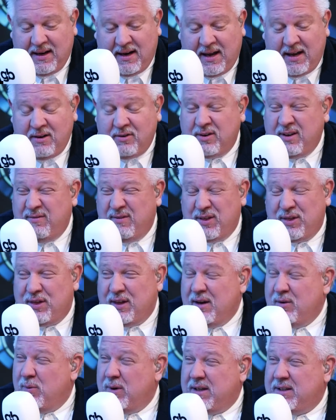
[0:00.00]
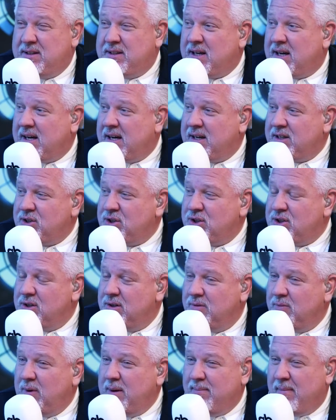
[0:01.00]
And I don't even think we touch,
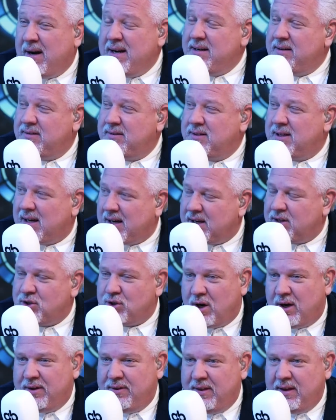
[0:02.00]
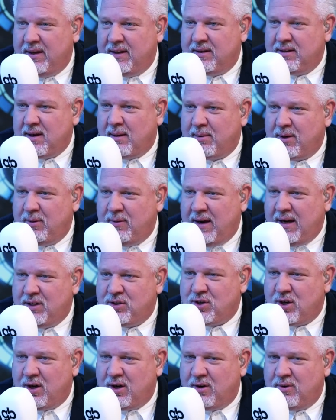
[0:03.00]
we might touch on the
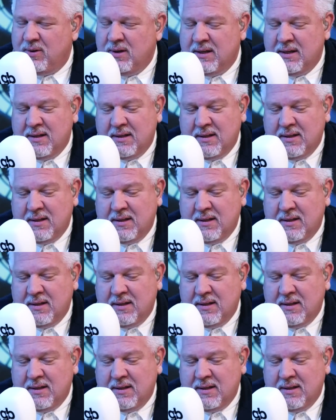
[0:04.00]
WHO.